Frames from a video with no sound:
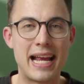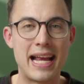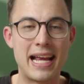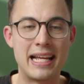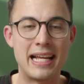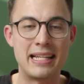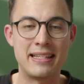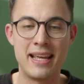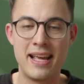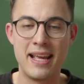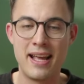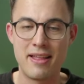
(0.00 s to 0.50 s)

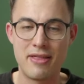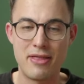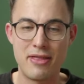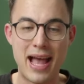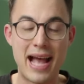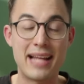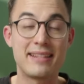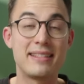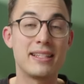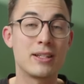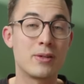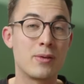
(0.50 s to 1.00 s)
And
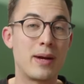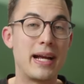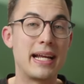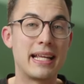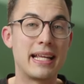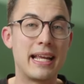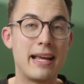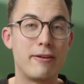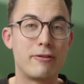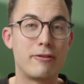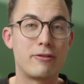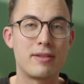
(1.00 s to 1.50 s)
that's a
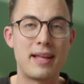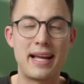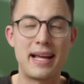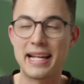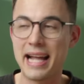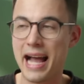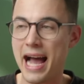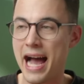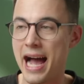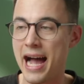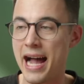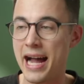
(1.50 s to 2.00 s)
great gift.
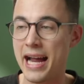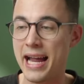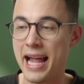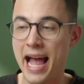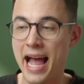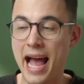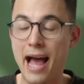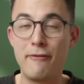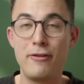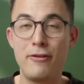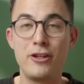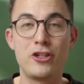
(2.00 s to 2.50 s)
Like I
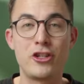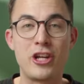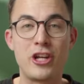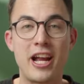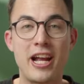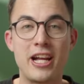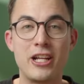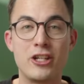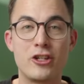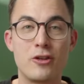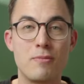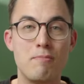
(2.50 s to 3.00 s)
haven't
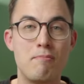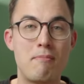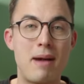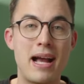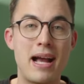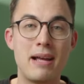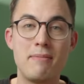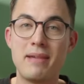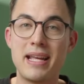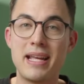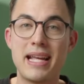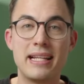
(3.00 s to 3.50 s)
changed
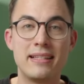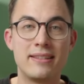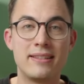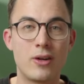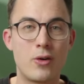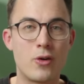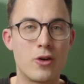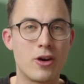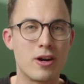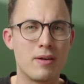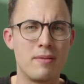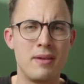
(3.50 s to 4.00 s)
my means
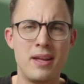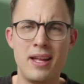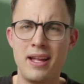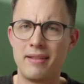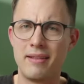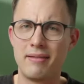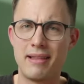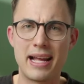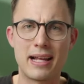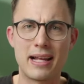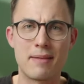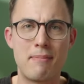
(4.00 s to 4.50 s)
or
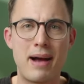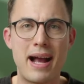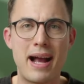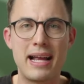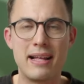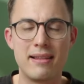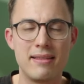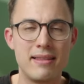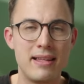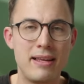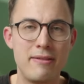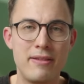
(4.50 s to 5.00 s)
like
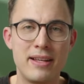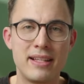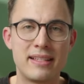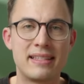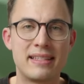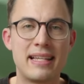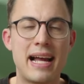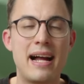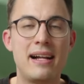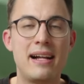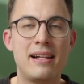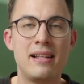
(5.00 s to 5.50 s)
my living
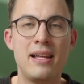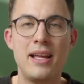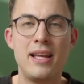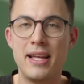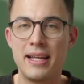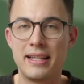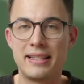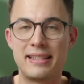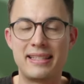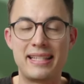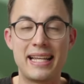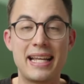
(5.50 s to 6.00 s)
style
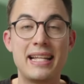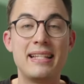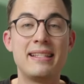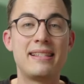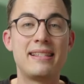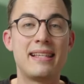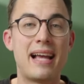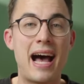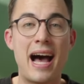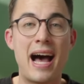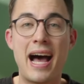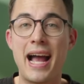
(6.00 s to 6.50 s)

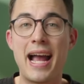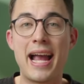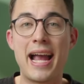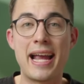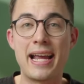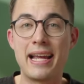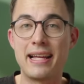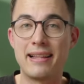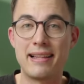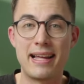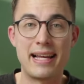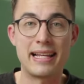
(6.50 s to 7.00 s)
since
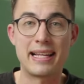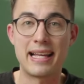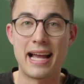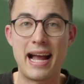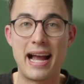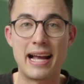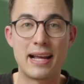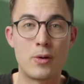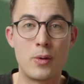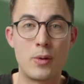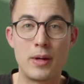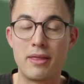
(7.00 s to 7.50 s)
I like
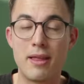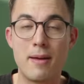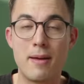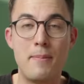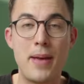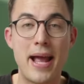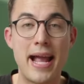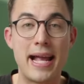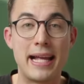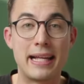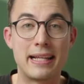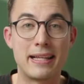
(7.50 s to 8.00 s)
I quit the
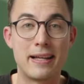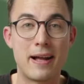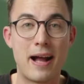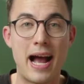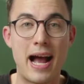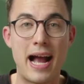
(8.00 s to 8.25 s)
bank.